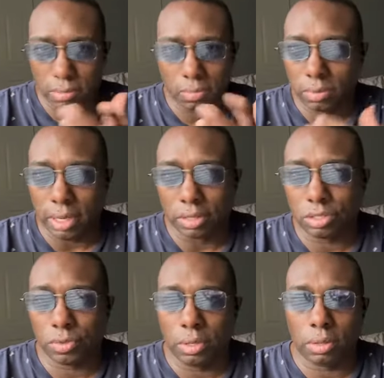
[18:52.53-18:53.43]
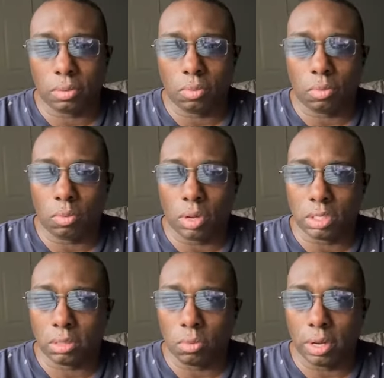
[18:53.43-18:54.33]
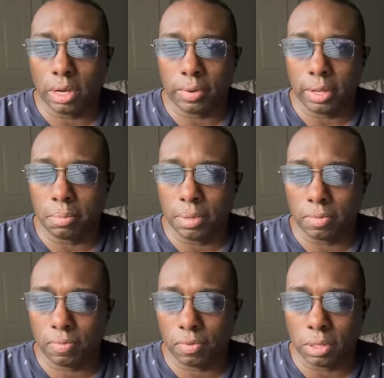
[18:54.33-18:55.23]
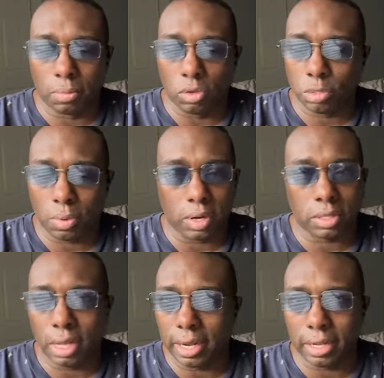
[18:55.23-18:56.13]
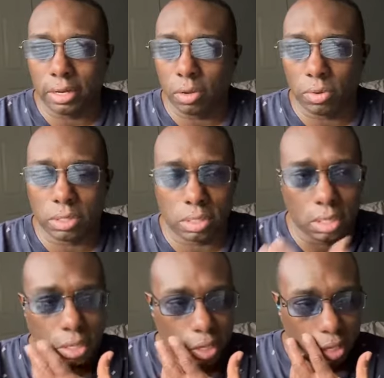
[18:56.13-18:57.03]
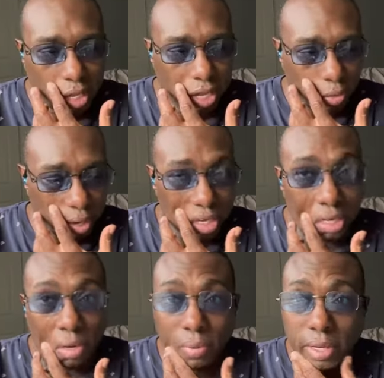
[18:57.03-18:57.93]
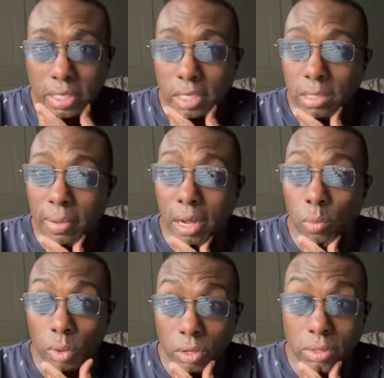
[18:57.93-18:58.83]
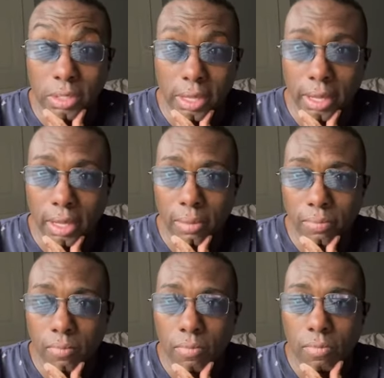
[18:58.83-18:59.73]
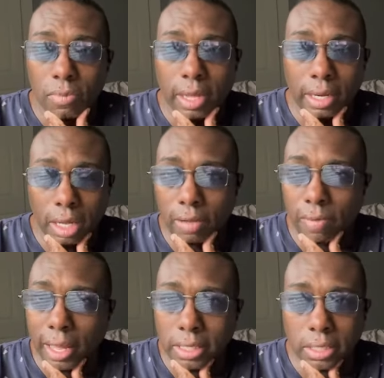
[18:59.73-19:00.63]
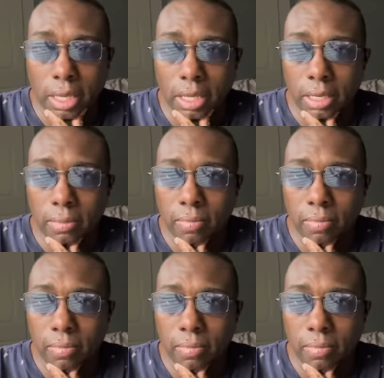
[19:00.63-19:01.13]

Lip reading: down the street one area, but for the most part, I didn't notice a great deal of racism. I will say they love light skin.